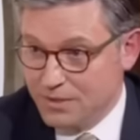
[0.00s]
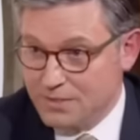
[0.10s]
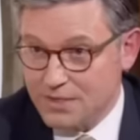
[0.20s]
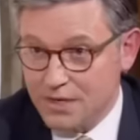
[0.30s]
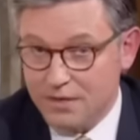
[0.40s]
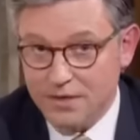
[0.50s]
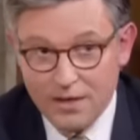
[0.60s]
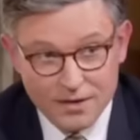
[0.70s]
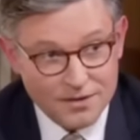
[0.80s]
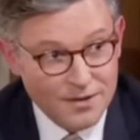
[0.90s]
Johnson on the
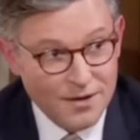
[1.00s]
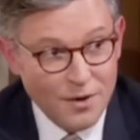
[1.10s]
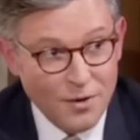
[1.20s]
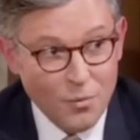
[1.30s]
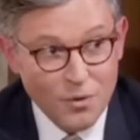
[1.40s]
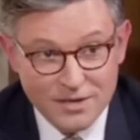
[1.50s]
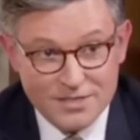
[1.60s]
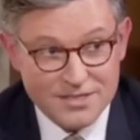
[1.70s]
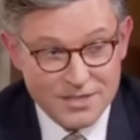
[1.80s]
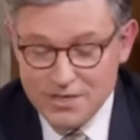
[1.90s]
thumbnail.
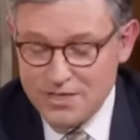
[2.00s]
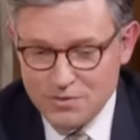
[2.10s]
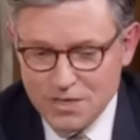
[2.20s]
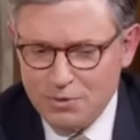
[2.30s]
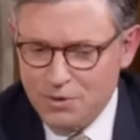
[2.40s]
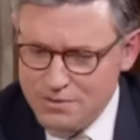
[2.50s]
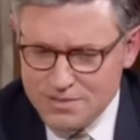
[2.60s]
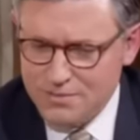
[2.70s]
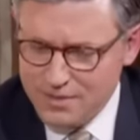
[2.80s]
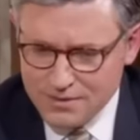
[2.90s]
And it was
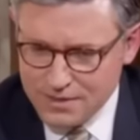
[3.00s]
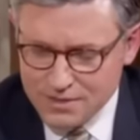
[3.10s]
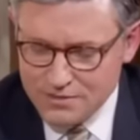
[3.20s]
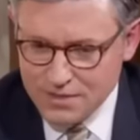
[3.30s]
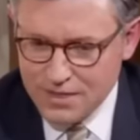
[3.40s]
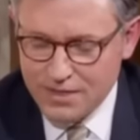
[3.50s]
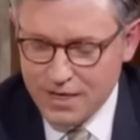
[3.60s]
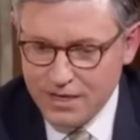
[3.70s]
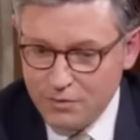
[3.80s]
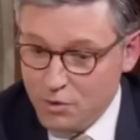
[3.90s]
Mike Johnson
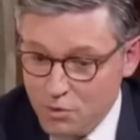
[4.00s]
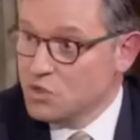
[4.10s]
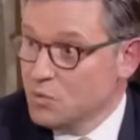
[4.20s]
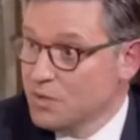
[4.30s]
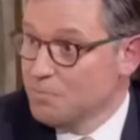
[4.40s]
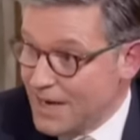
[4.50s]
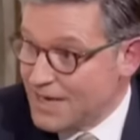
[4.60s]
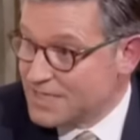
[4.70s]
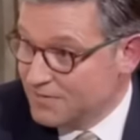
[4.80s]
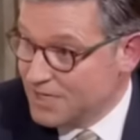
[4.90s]
admitting Joe
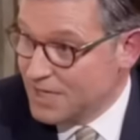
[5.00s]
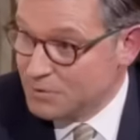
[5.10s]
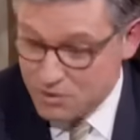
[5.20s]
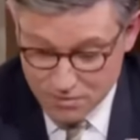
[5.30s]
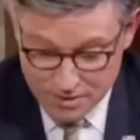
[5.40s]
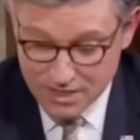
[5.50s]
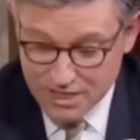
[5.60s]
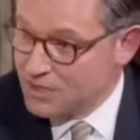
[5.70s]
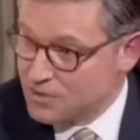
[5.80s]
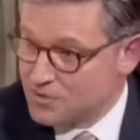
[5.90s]
Biden,
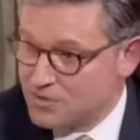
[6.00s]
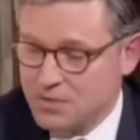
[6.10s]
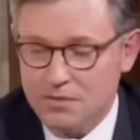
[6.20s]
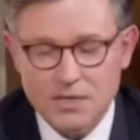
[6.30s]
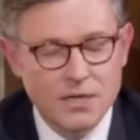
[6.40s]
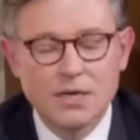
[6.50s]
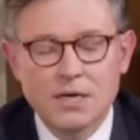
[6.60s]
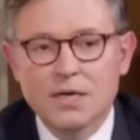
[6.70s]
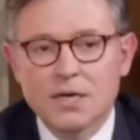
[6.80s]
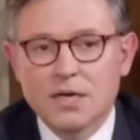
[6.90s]

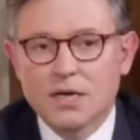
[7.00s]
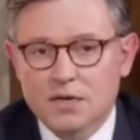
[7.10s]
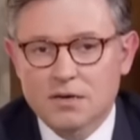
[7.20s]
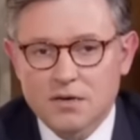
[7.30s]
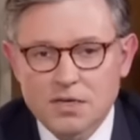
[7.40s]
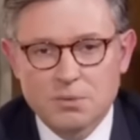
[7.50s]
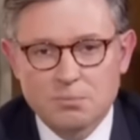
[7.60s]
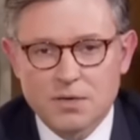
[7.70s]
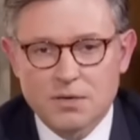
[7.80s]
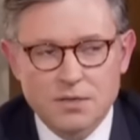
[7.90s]
this is before this
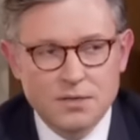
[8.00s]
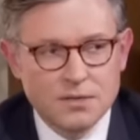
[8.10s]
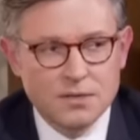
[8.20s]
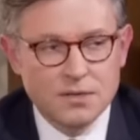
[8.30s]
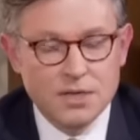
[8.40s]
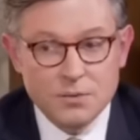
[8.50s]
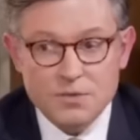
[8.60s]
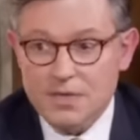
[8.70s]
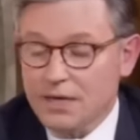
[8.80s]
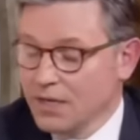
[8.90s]
election, he
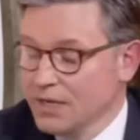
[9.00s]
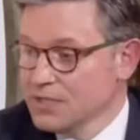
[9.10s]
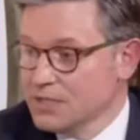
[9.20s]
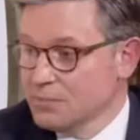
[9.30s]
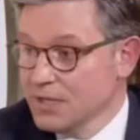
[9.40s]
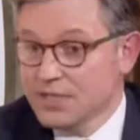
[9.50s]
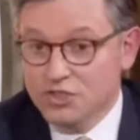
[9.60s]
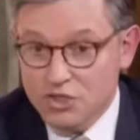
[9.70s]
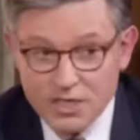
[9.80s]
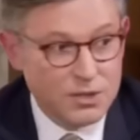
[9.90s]
admitted that Joe
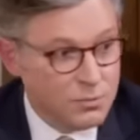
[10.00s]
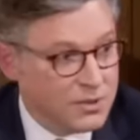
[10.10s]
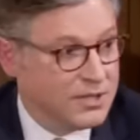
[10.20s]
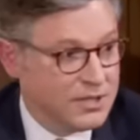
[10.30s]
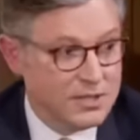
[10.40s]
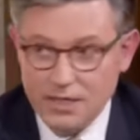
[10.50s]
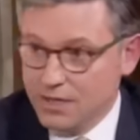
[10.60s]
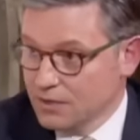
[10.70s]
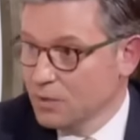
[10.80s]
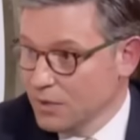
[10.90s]
Biden was
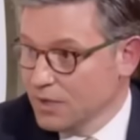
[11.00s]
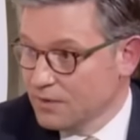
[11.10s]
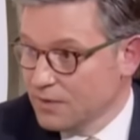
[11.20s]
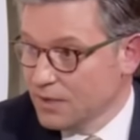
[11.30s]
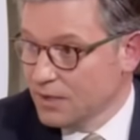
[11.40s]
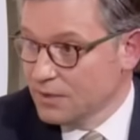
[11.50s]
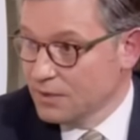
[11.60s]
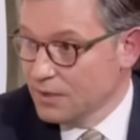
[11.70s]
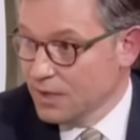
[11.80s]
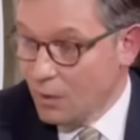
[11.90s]
not
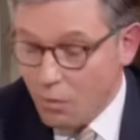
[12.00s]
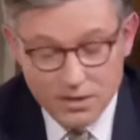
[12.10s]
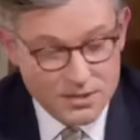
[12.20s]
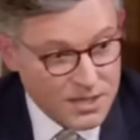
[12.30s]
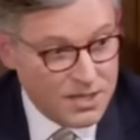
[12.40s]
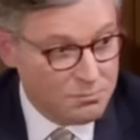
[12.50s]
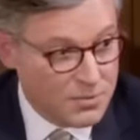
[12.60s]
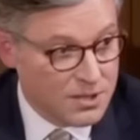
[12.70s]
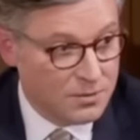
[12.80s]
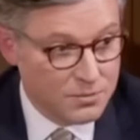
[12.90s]
making the decisions,
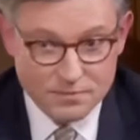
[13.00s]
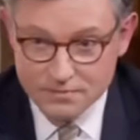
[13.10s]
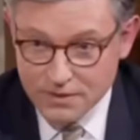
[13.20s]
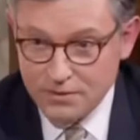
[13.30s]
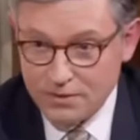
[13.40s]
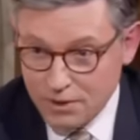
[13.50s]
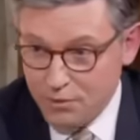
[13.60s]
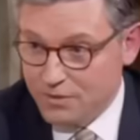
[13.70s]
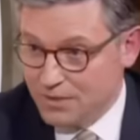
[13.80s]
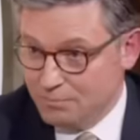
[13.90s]
that other
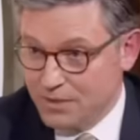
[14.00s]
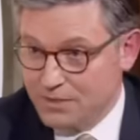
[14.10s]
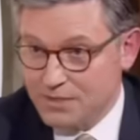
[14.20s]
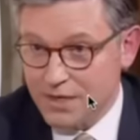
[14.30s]
people were